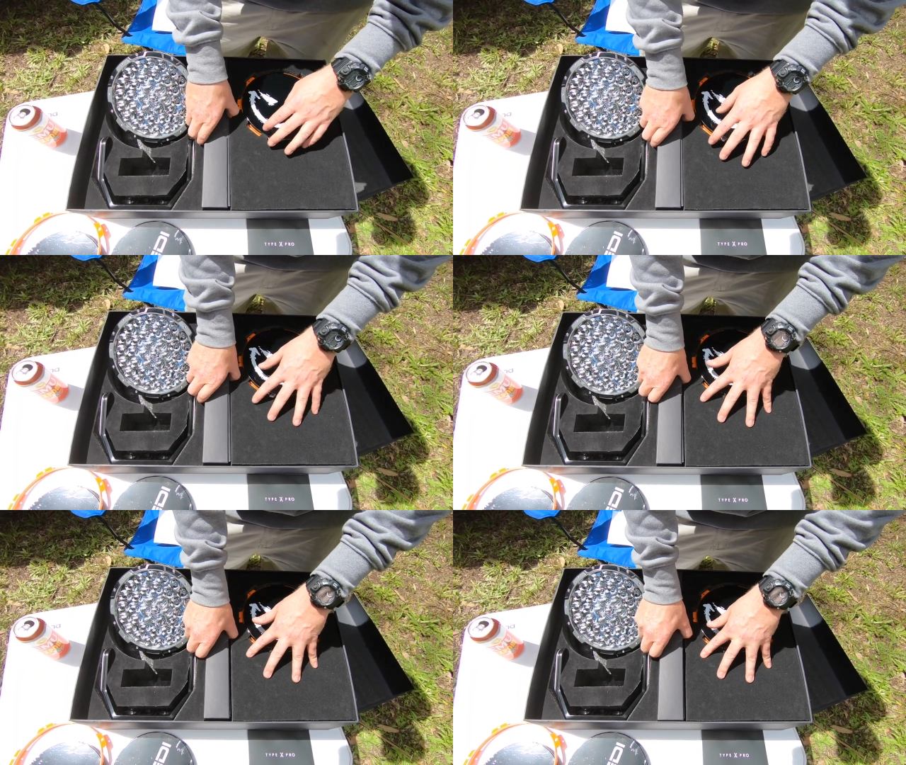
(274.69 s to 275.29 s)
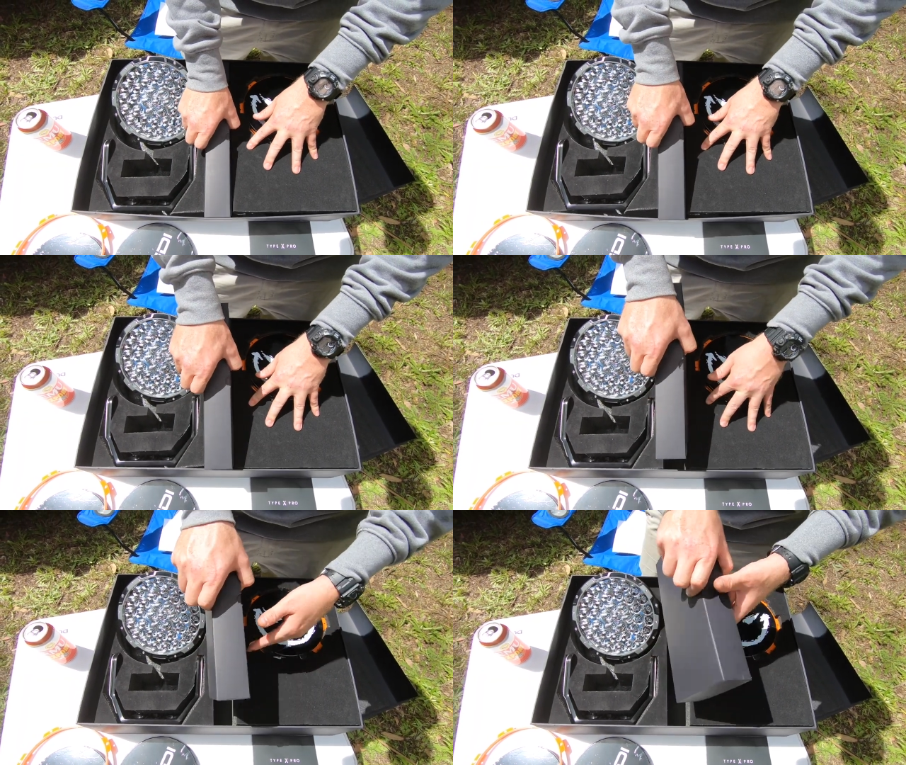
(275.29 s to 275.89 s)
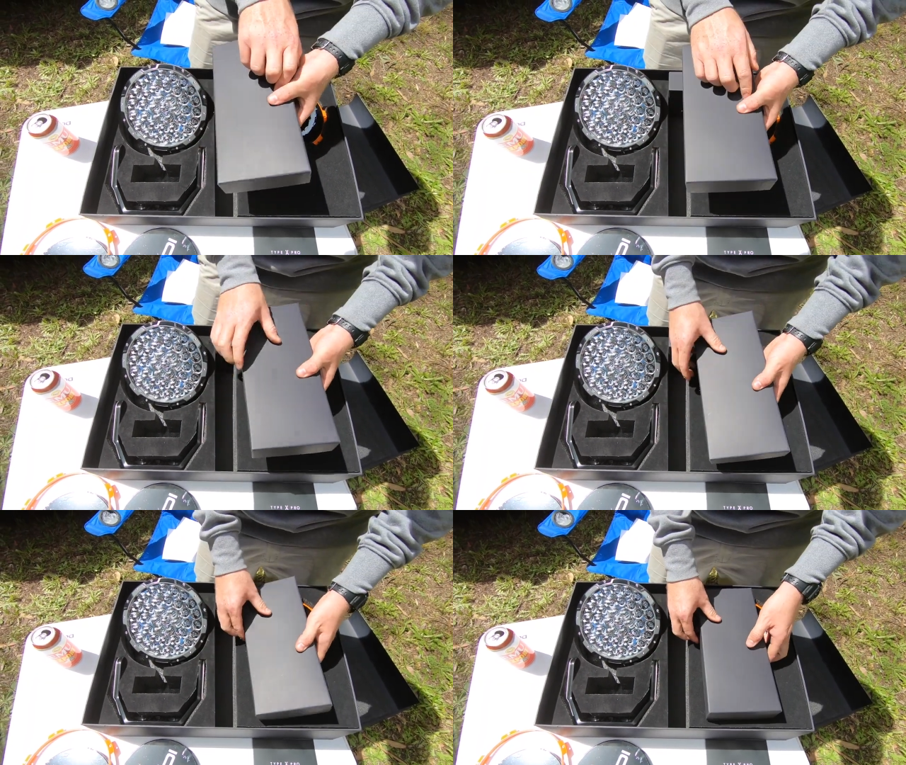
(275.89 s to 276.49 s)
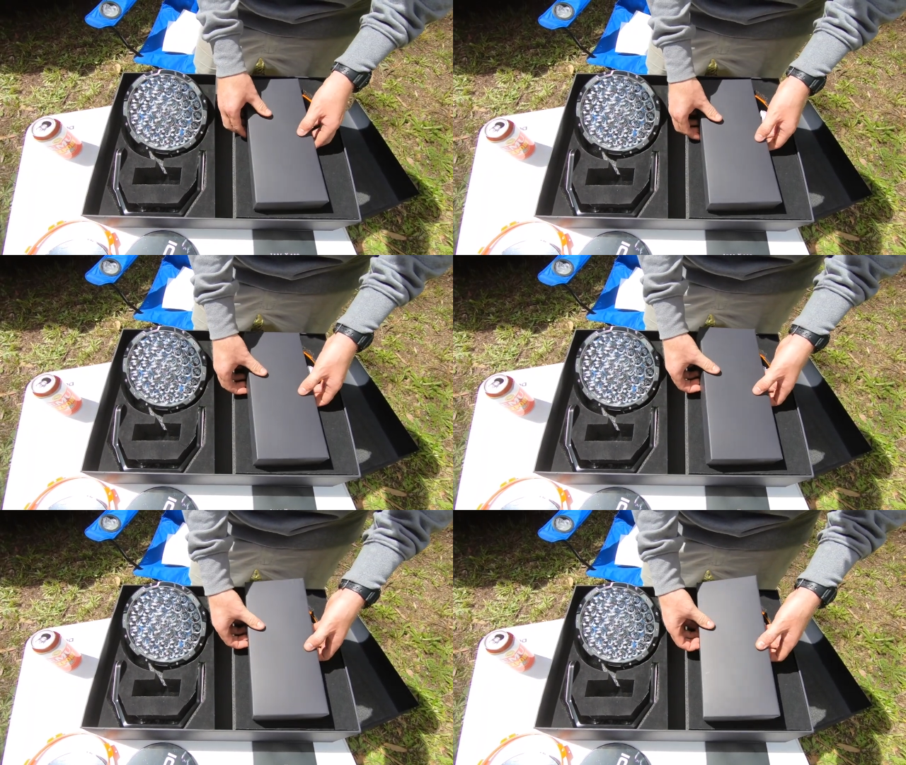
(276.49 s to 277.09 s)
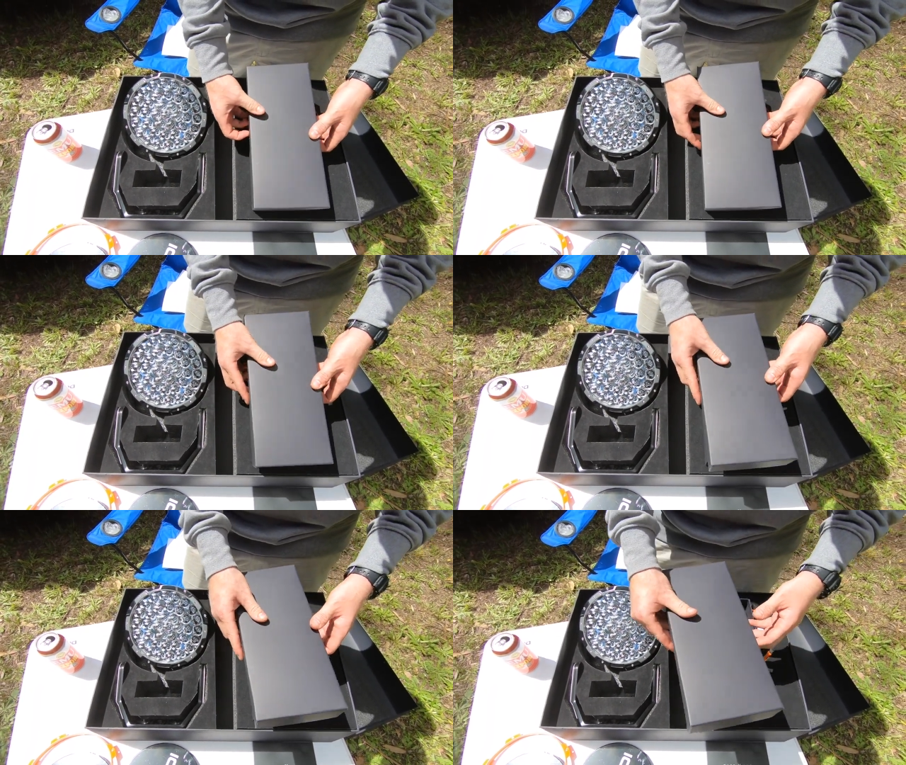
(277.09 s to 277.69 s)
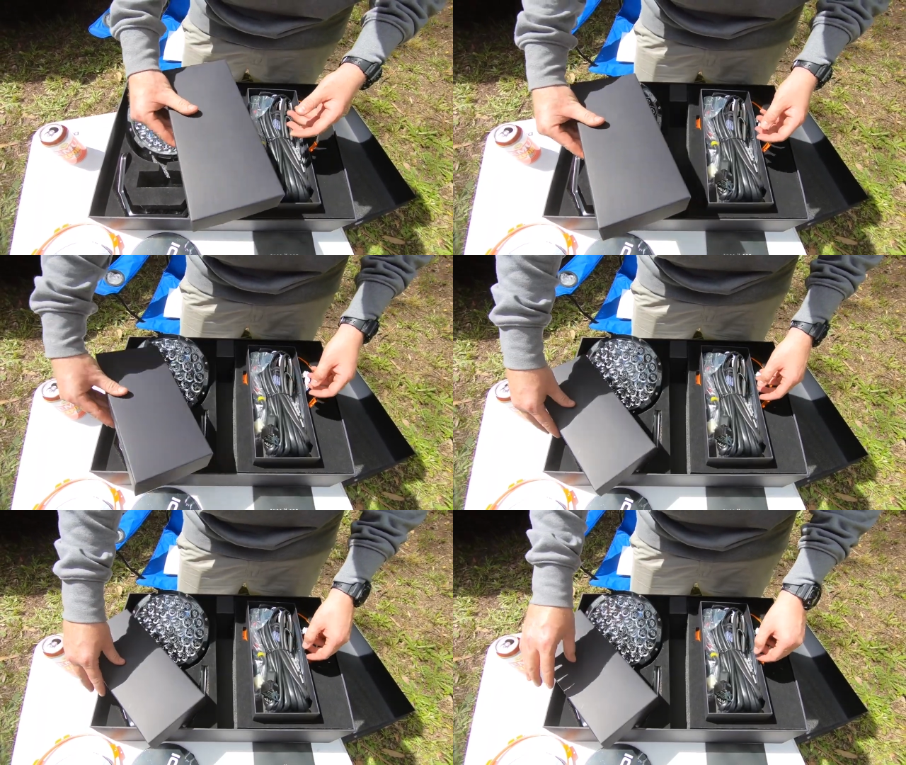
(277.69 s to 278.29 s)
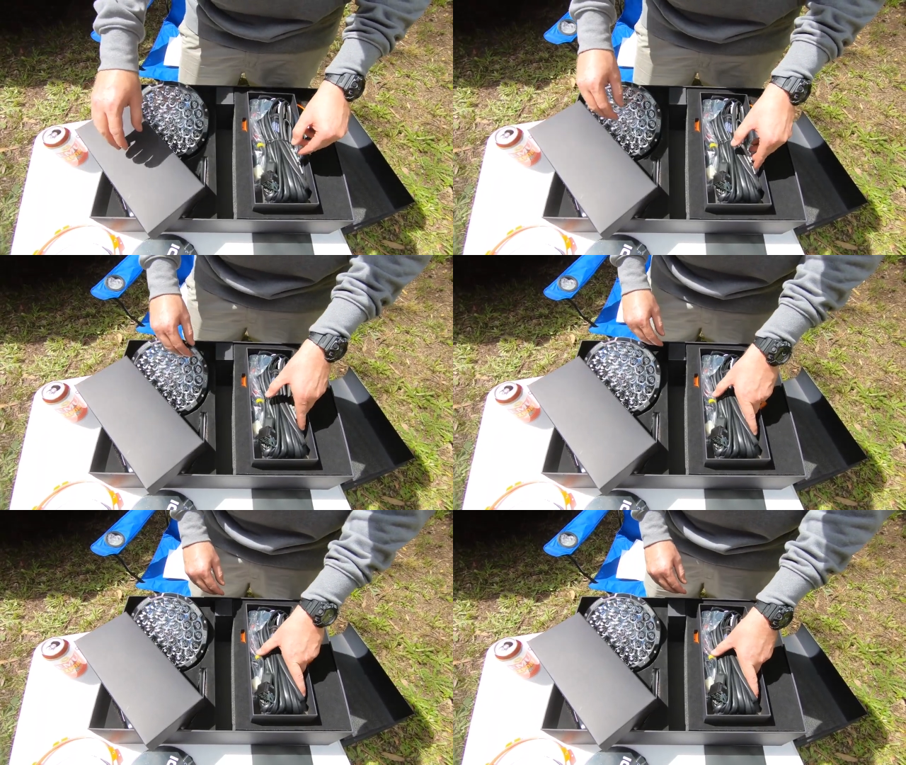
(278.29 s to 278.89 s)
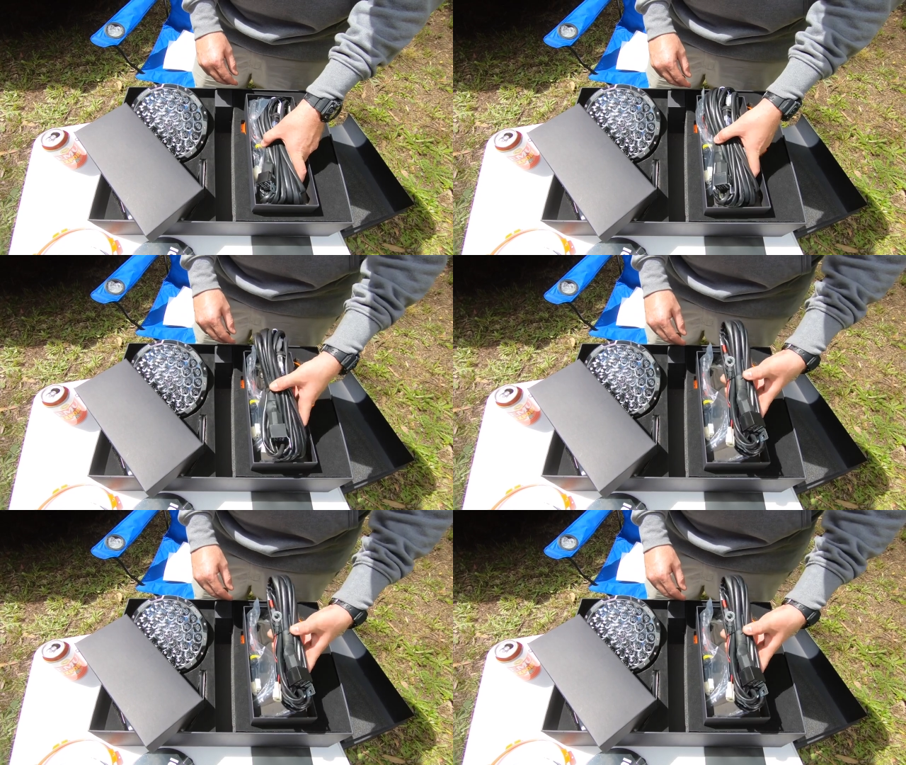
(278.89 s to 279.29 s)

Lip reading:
[unreadable: no face in view]